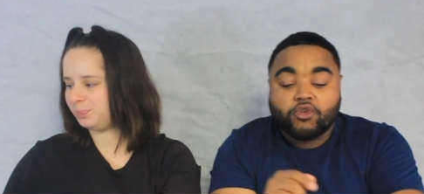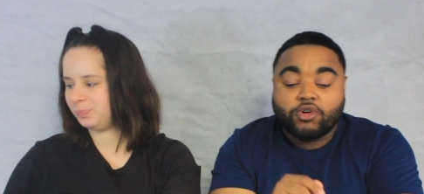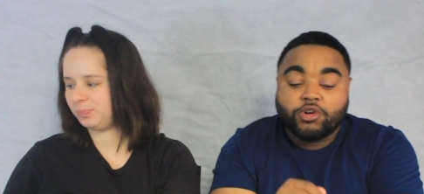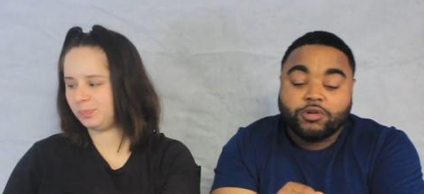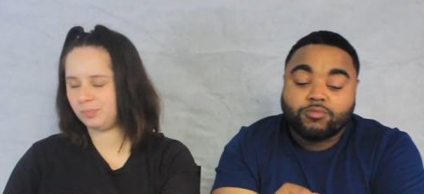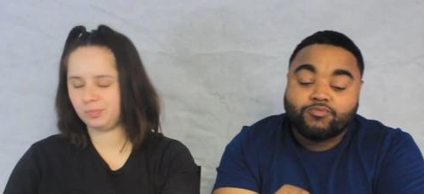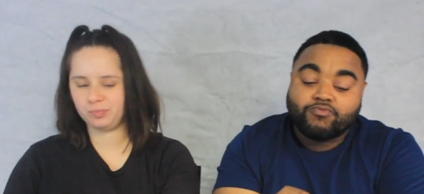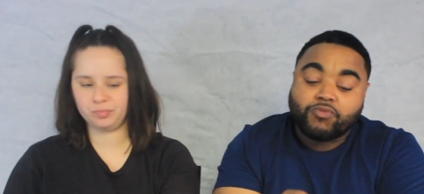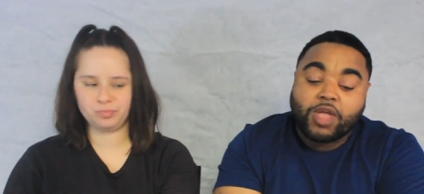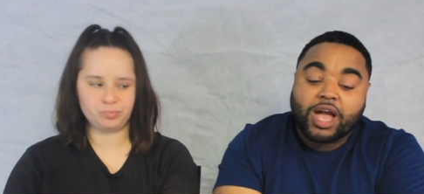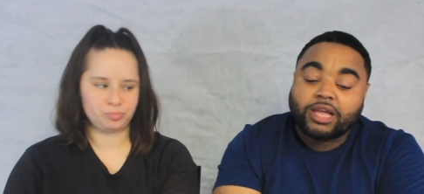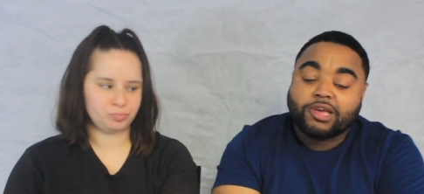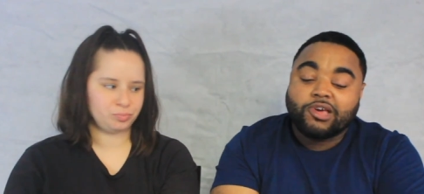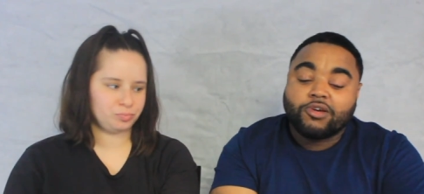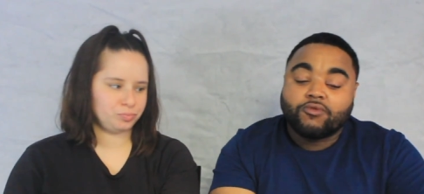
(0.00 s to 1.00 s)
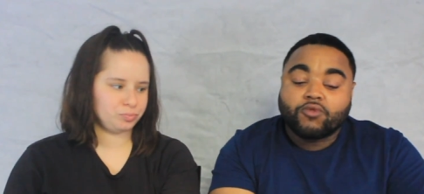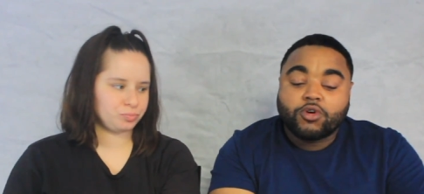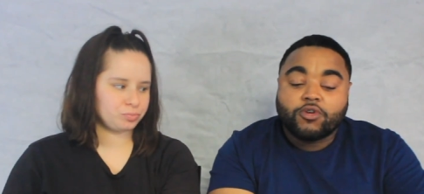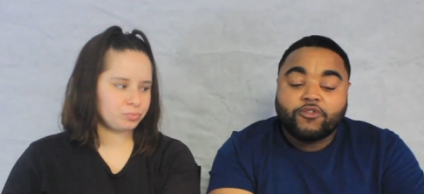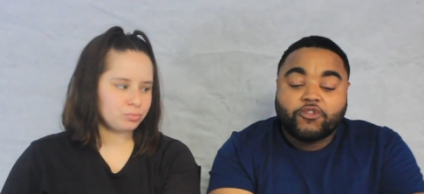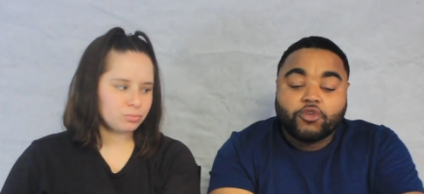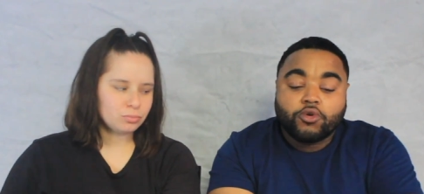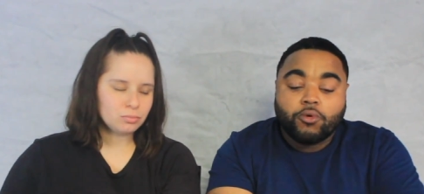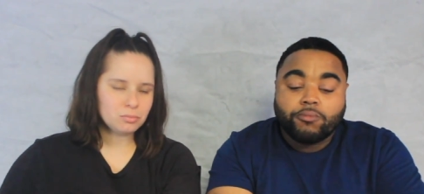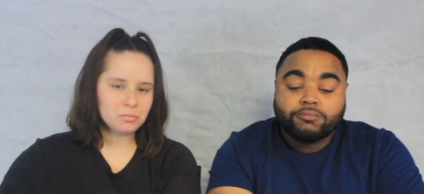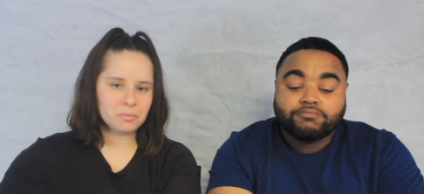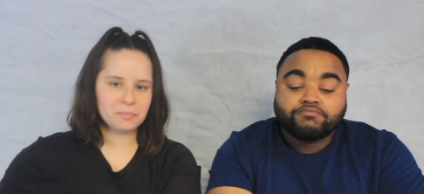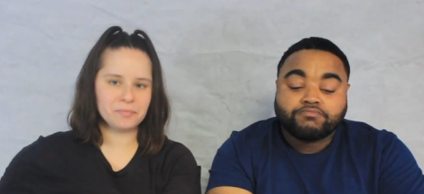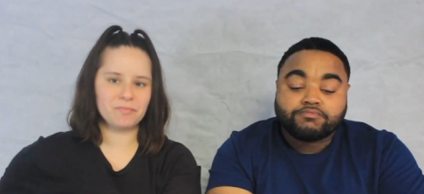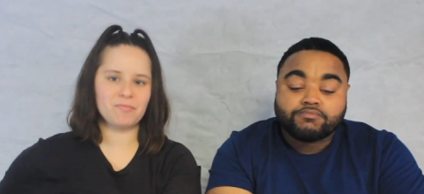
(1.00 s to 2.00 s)
Speaker 1: For not getting real
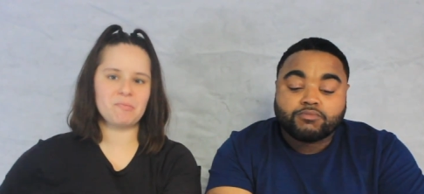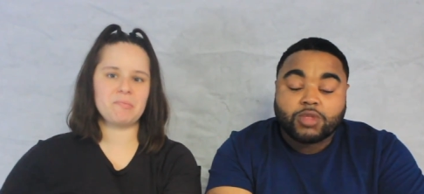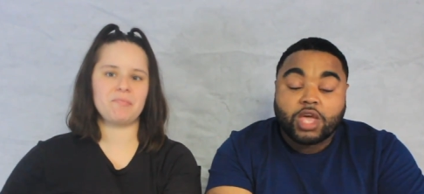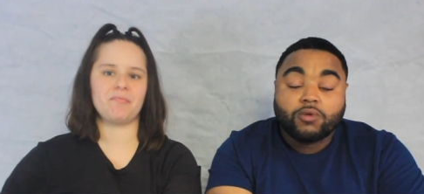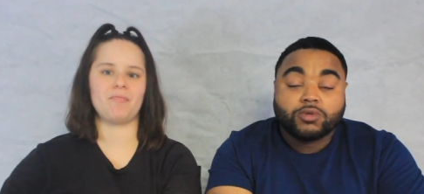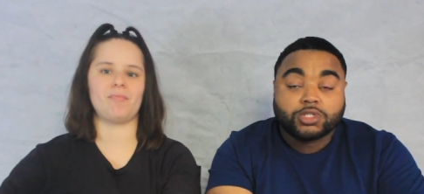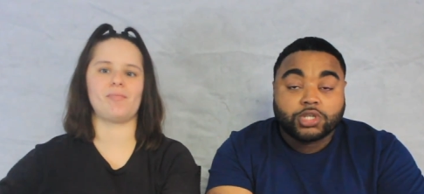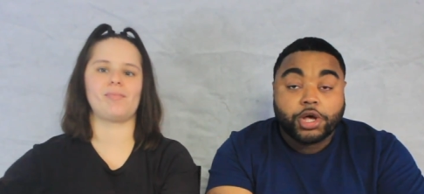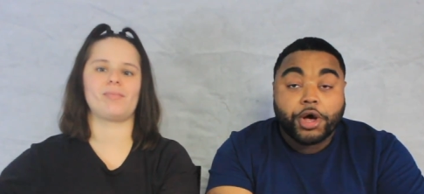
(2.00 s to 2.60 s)
food, they